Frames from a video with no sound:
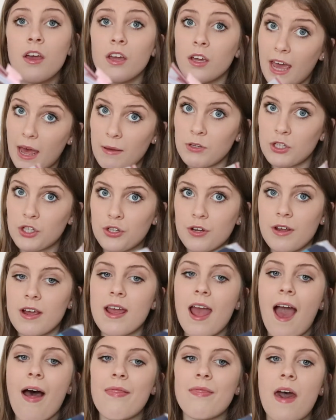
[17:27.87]
chemistry,
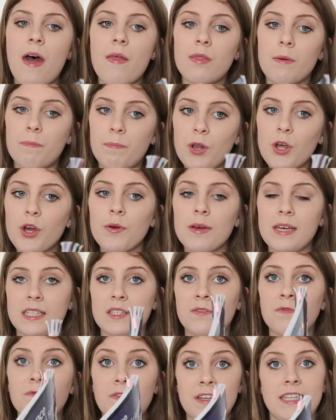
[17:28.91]
and then the blue
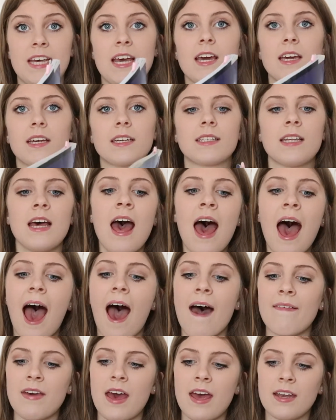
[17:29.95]
is physics,
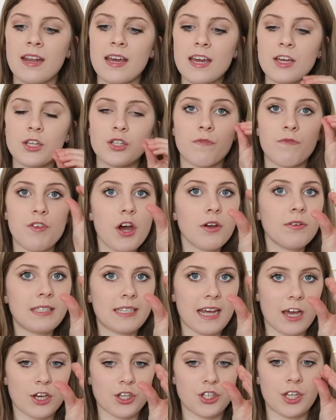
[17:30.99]
and then each of those
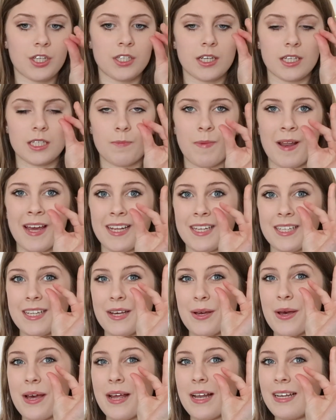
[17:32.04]
sections are split into
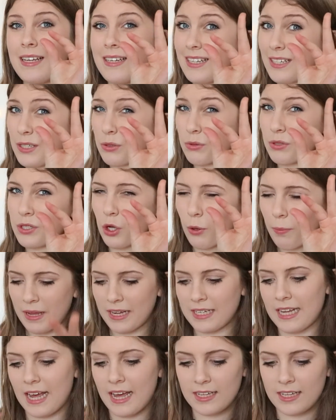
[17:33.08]
little topic